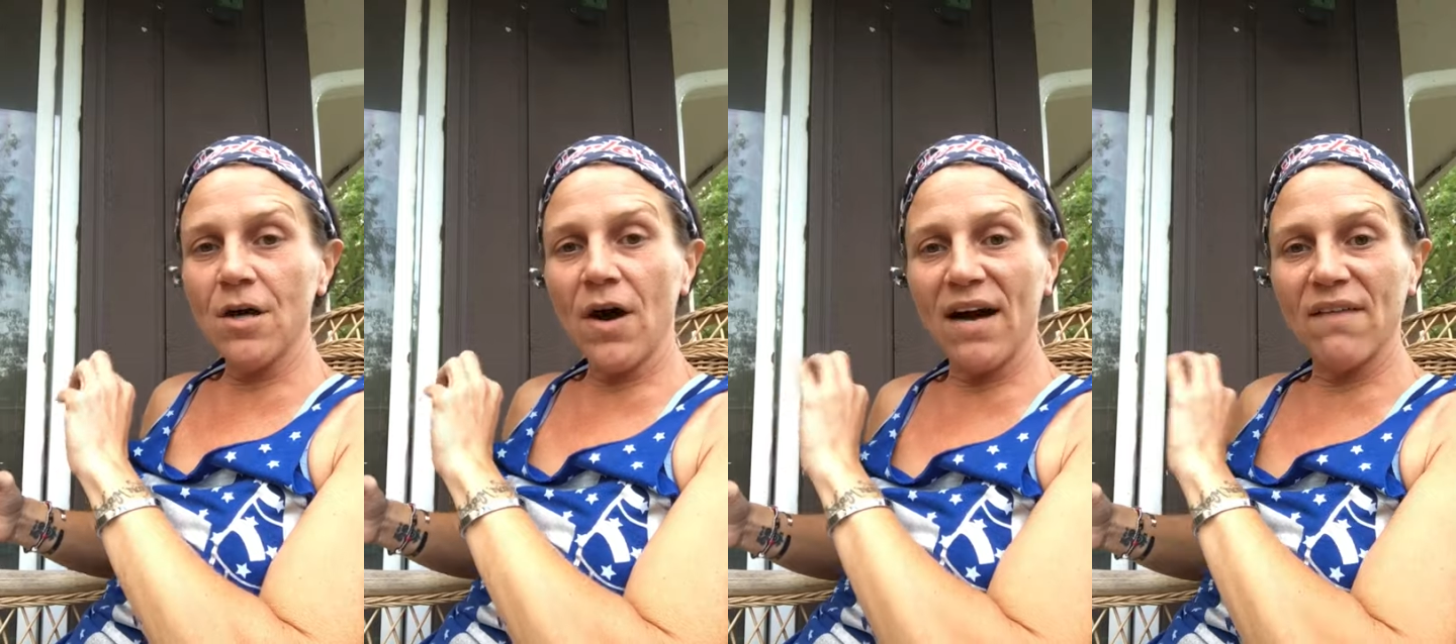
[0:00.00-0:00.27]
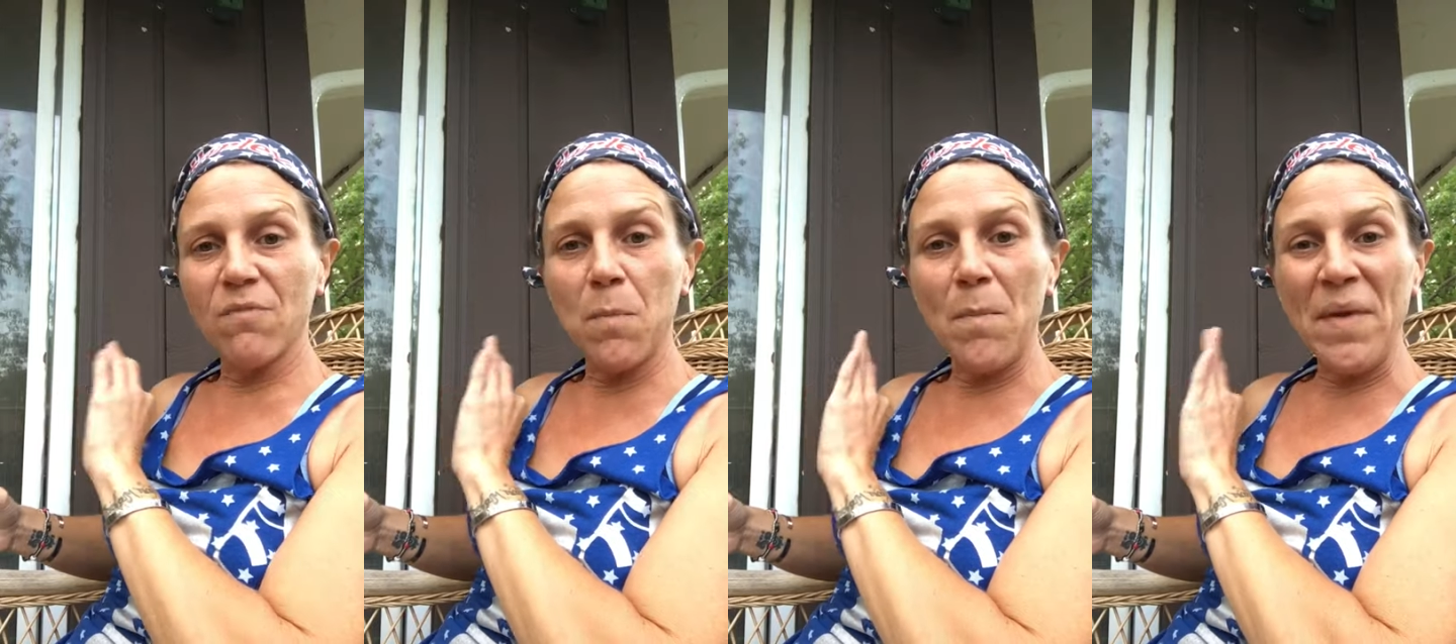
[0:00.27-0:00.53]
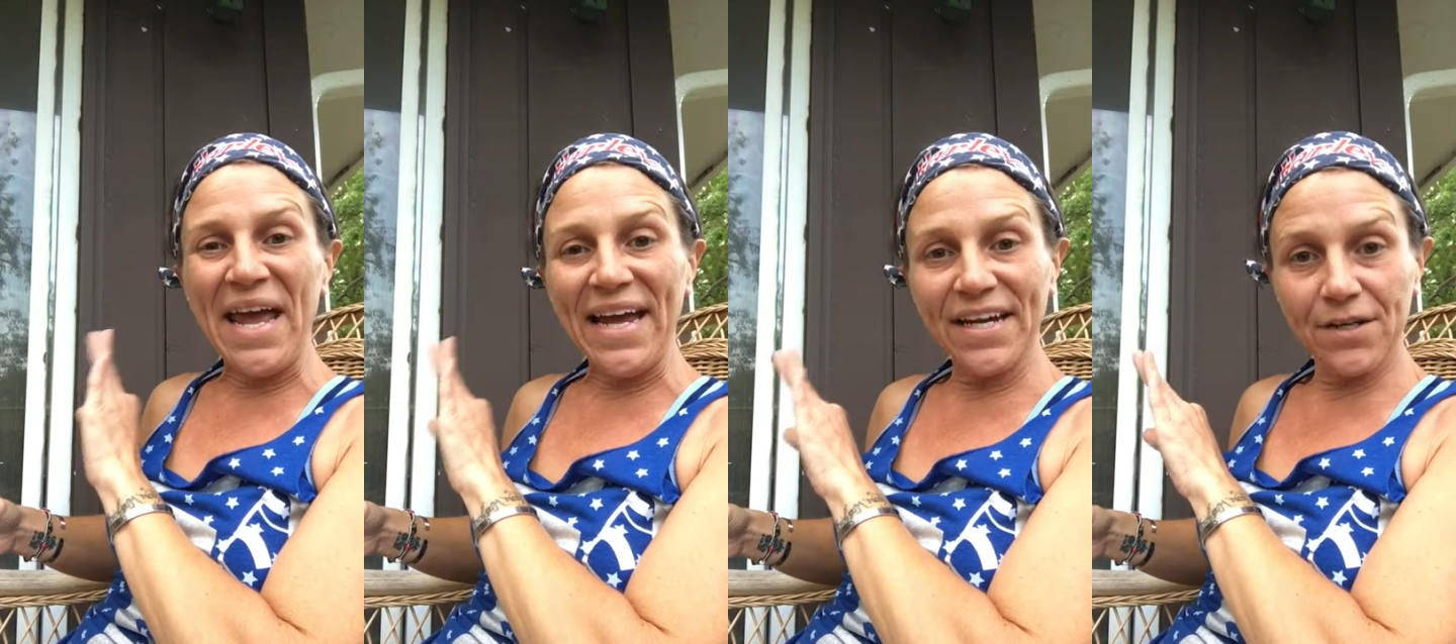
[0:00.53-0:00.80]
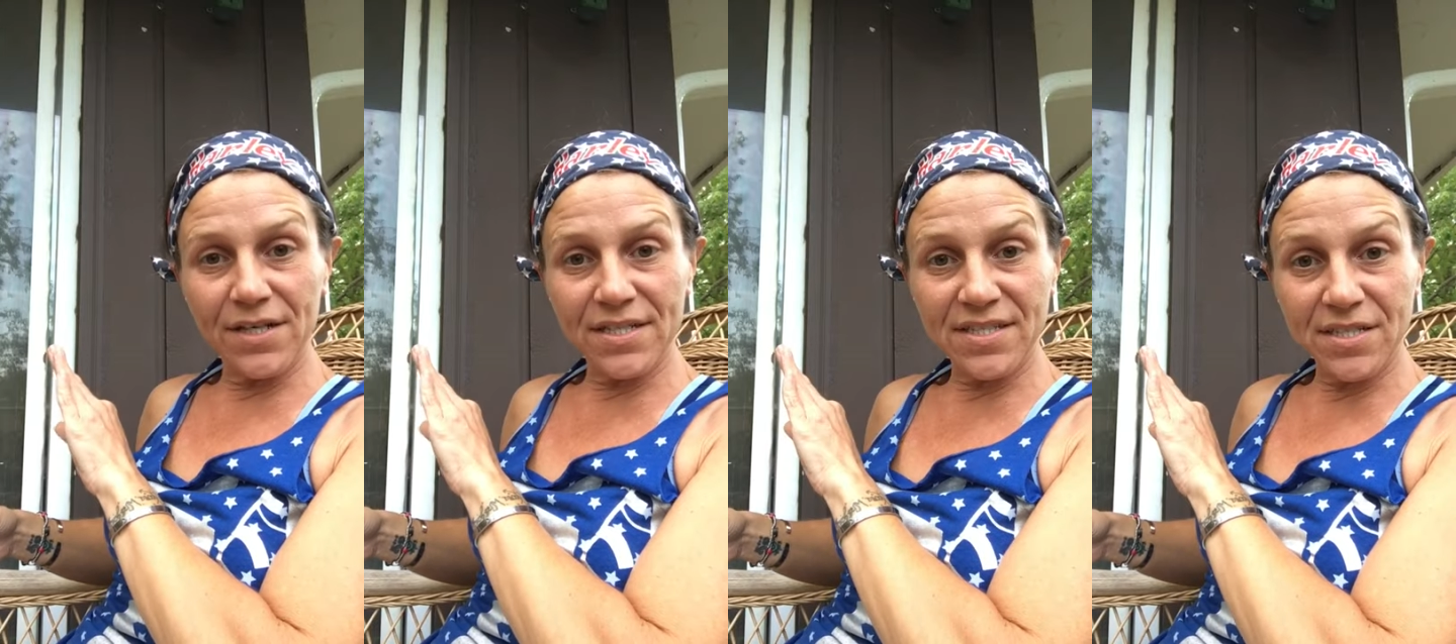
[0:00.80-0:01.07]
have
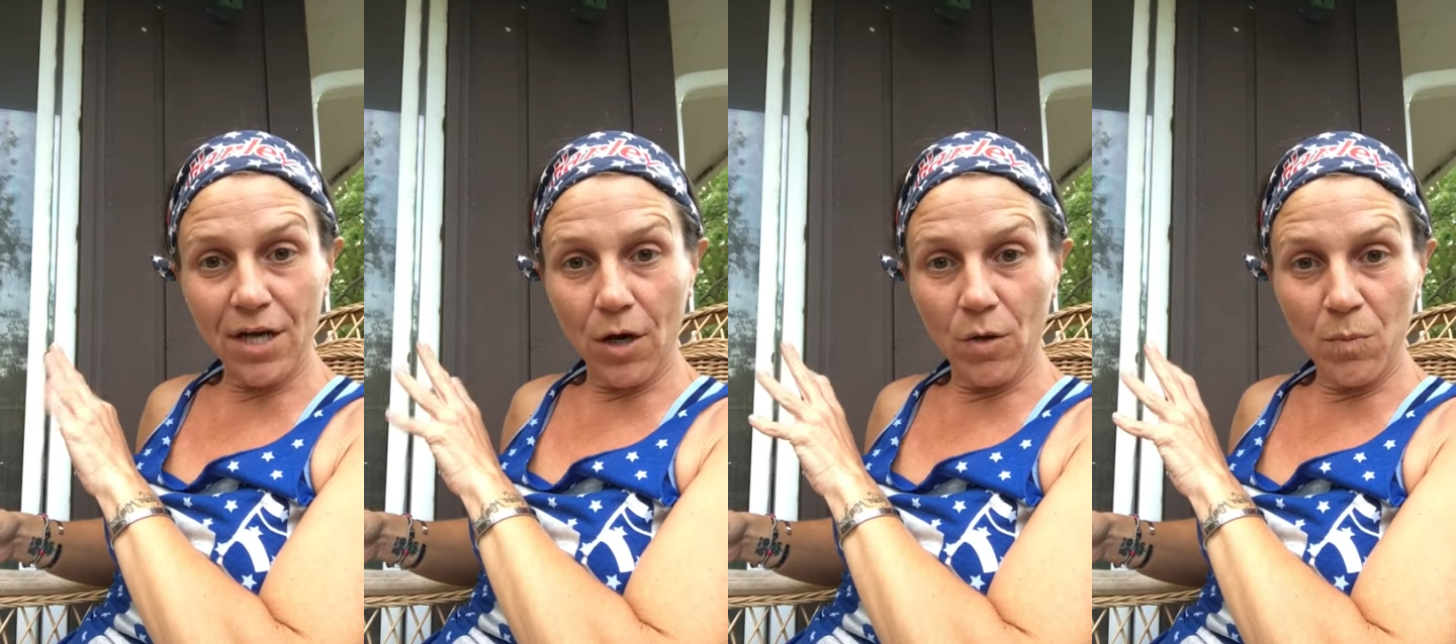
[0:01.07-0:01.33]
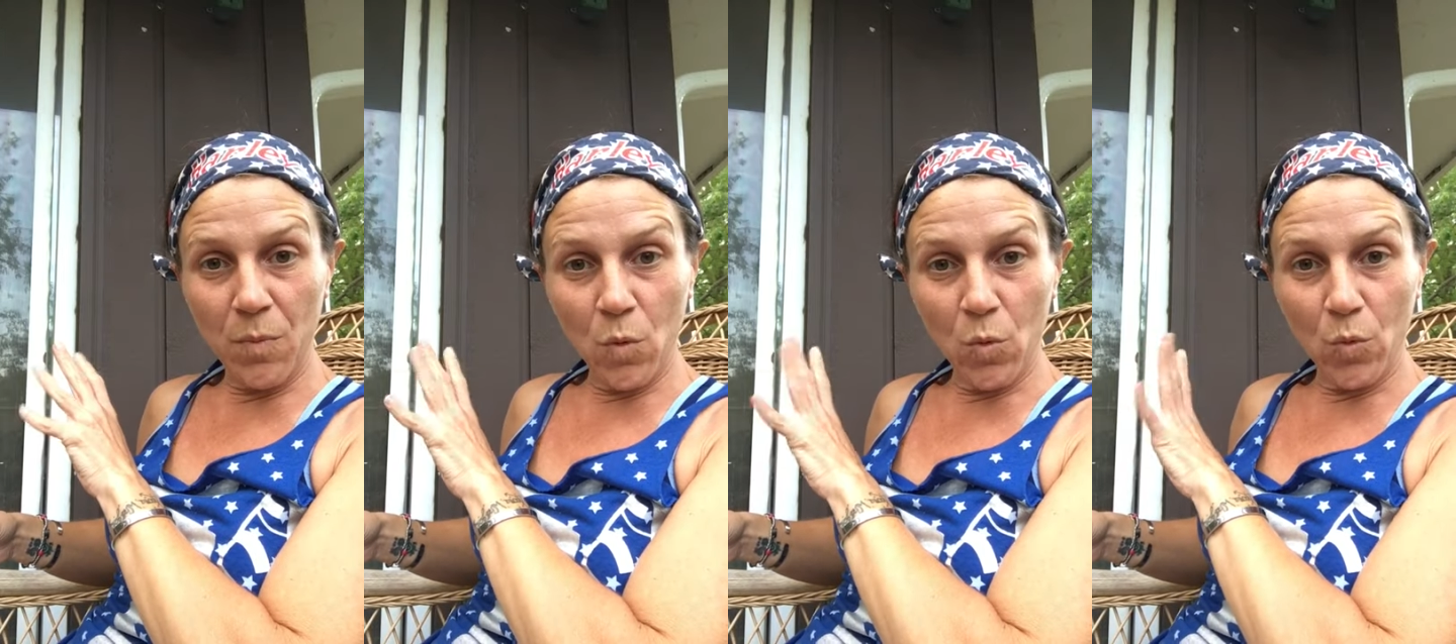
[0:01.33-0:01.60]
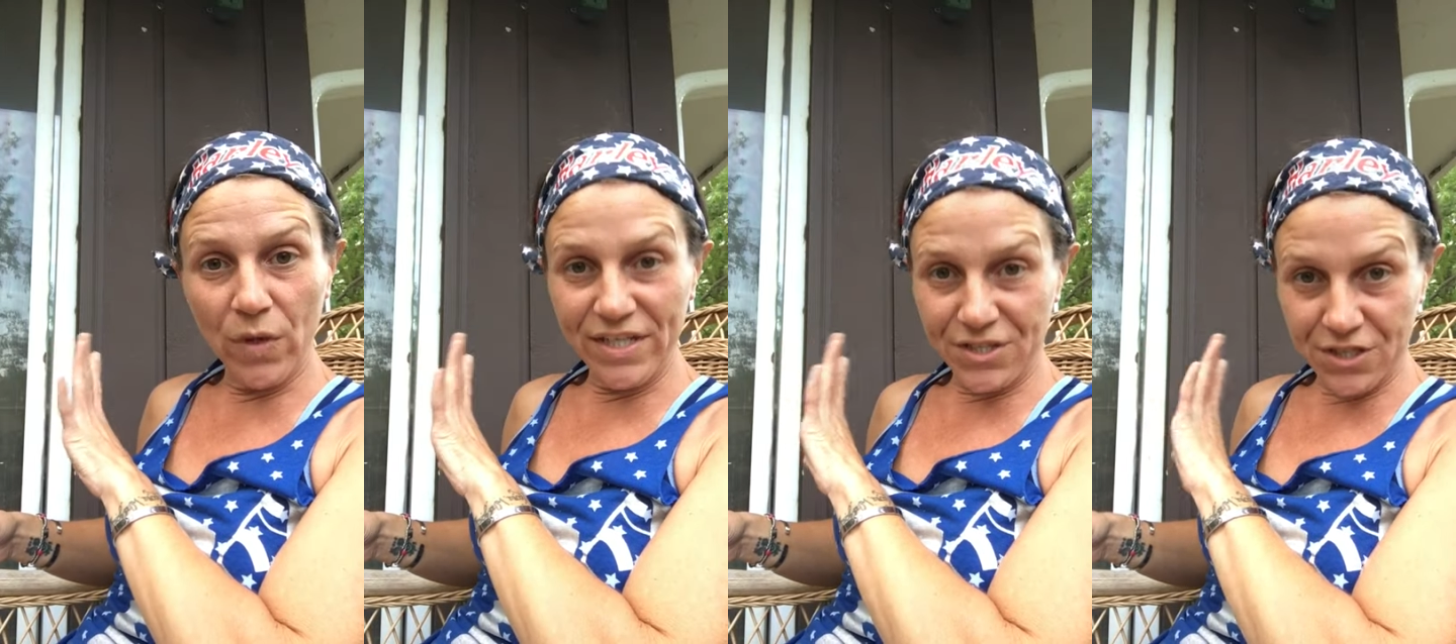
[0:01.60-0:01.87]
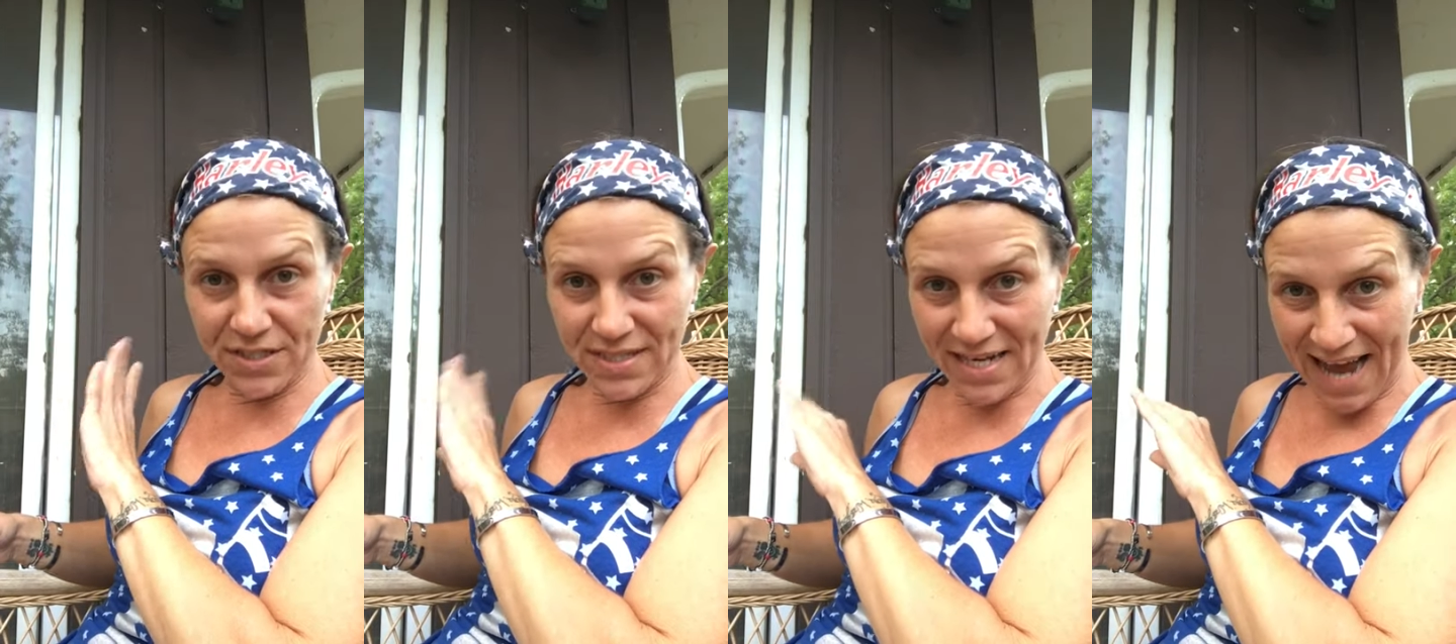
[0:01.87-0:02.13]
Periscope, which
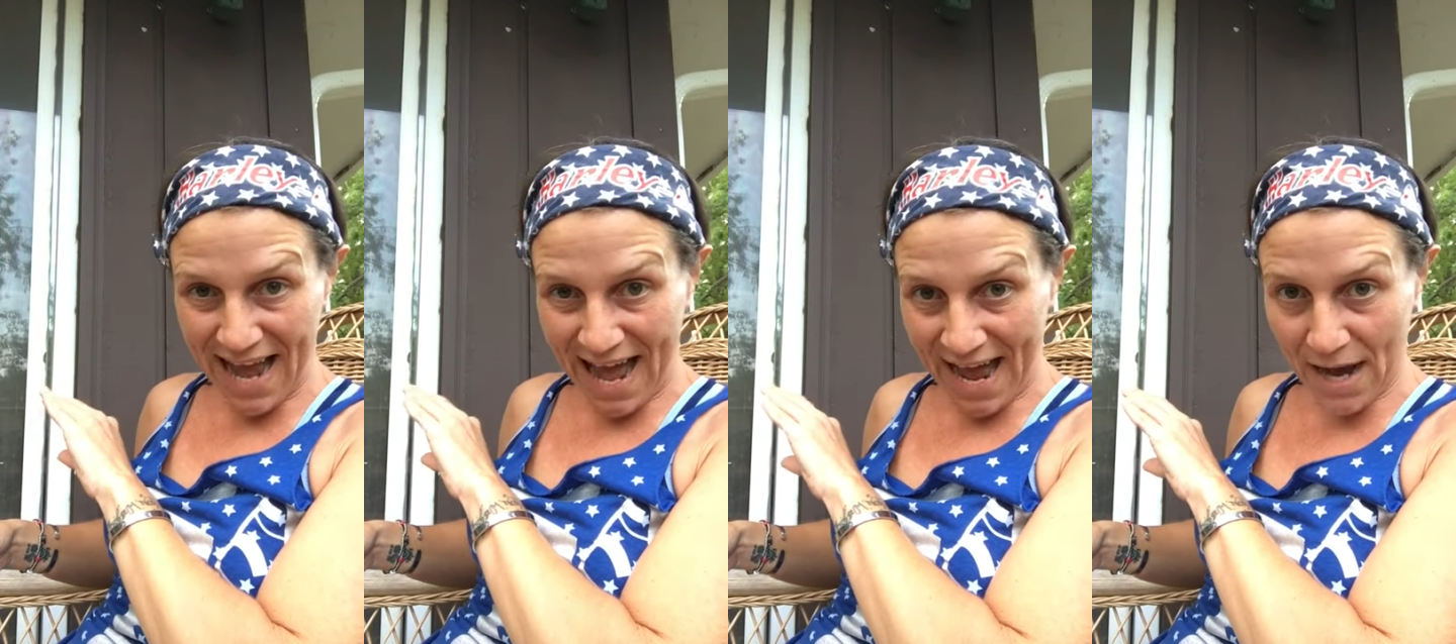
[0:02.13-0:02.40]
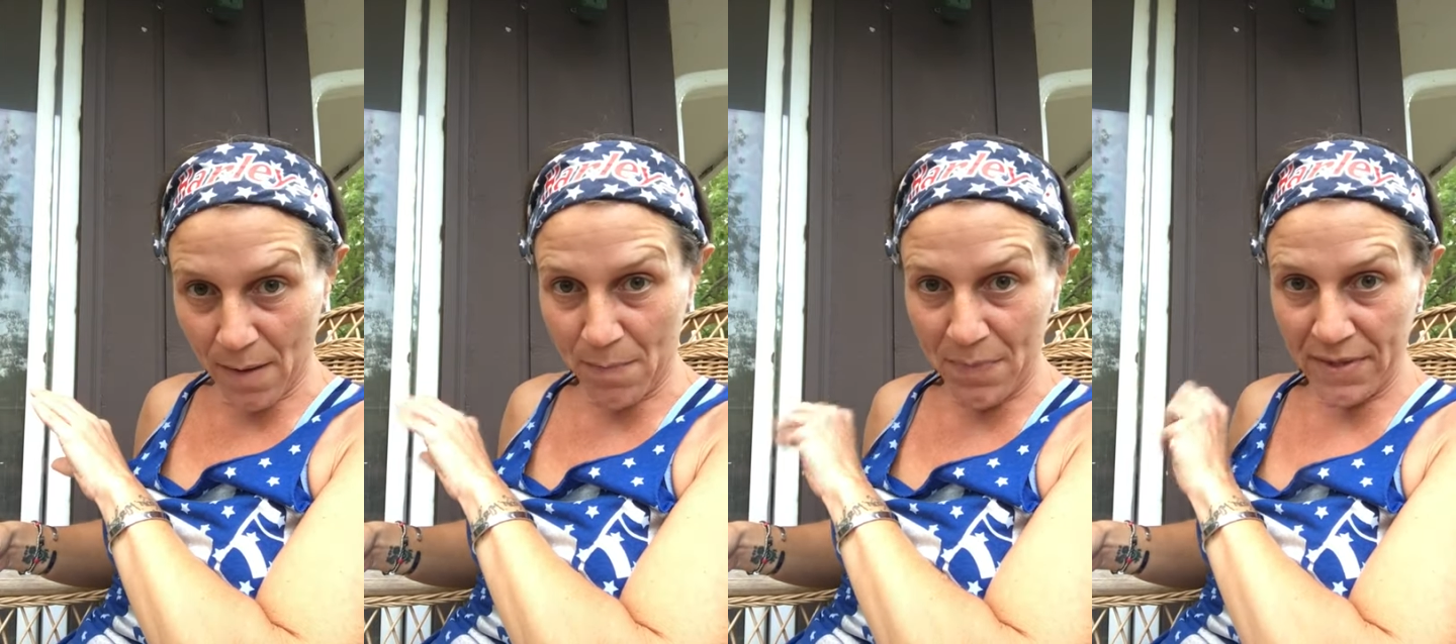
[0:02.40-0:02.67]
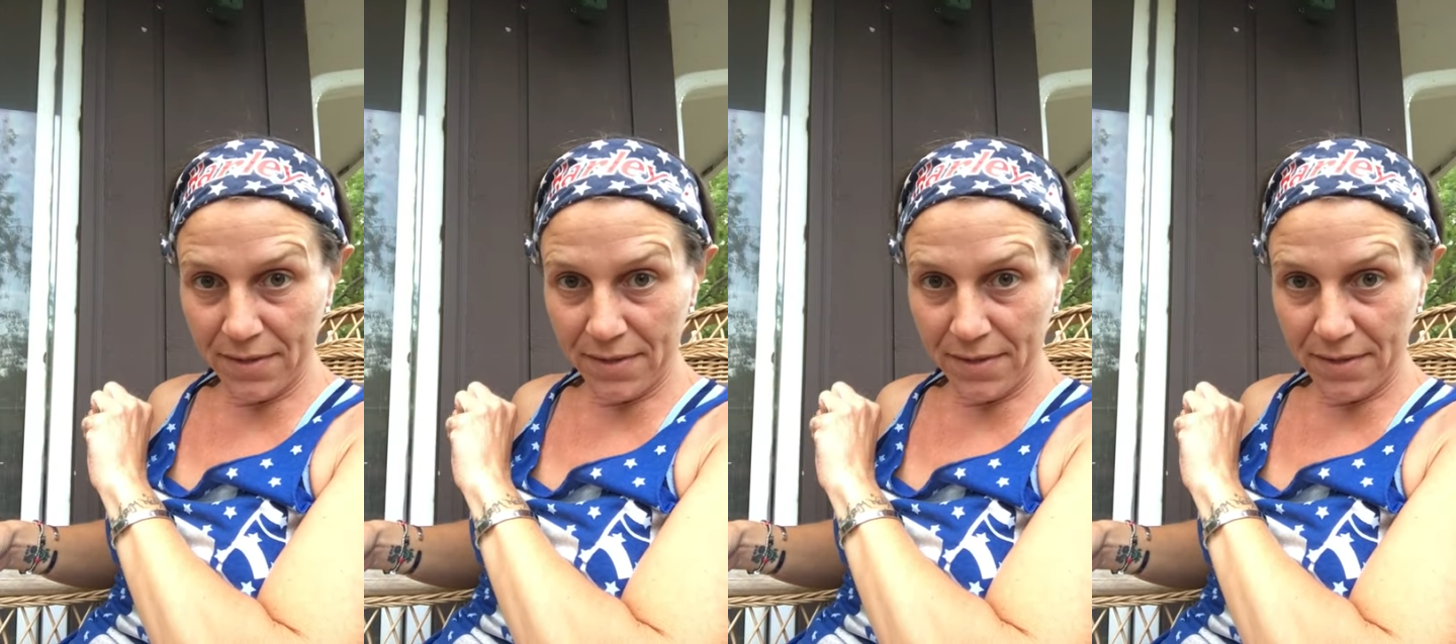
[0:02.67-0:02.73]
is an app